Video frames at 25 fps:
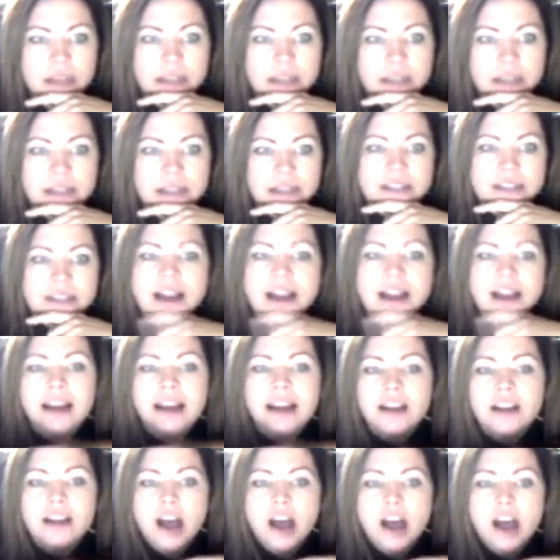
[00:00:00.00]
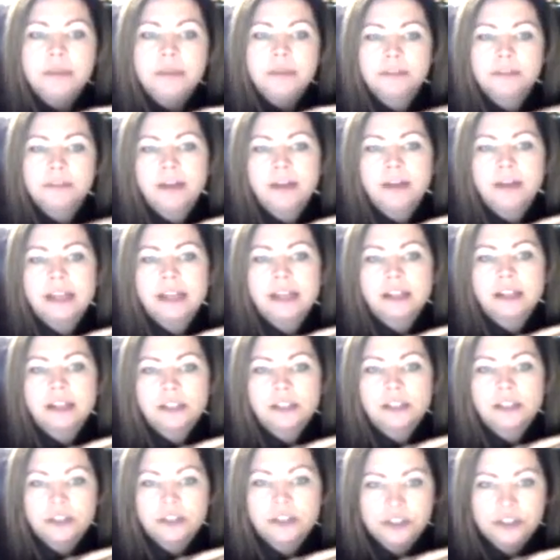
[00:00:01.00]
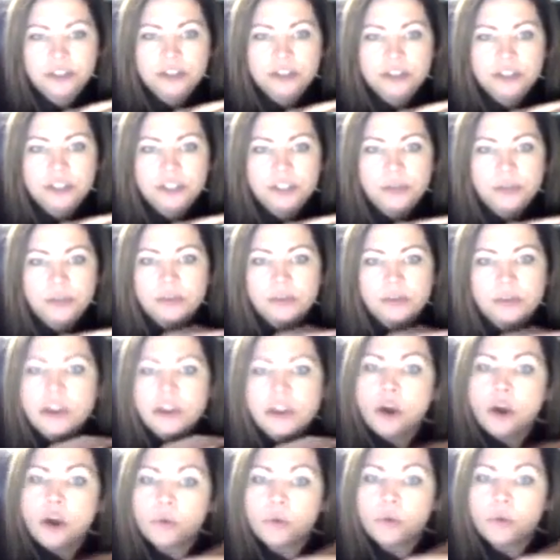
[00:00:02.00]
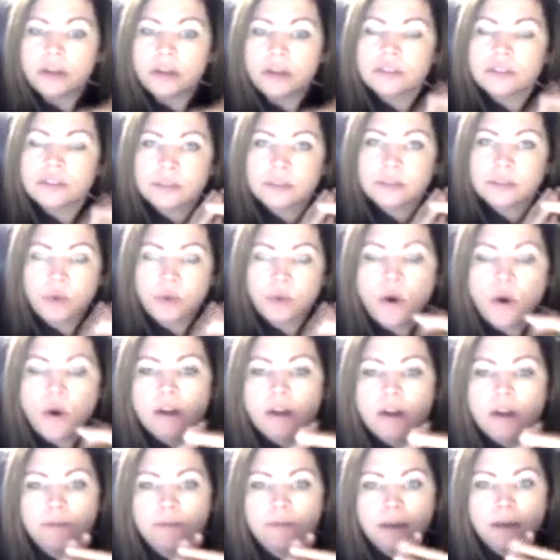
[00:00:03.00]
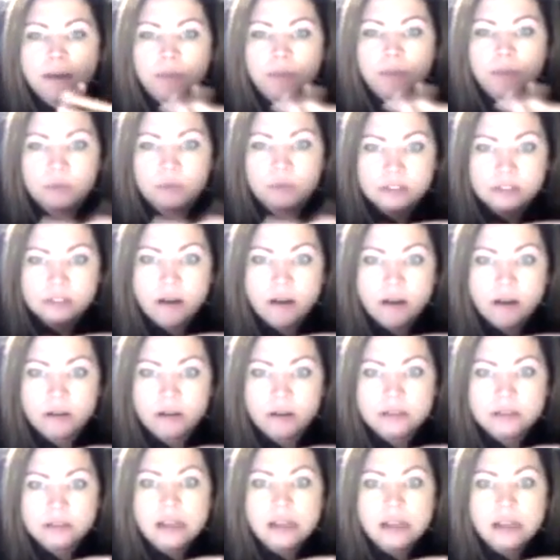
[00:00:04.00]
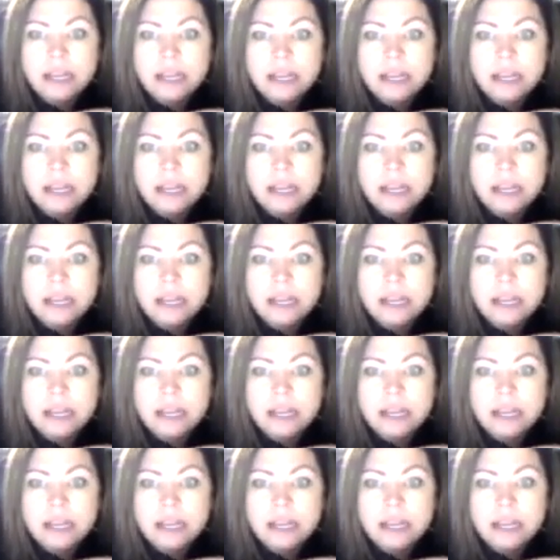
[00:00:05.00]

It is not uncommon to find a conclusion or two with no real support from the results,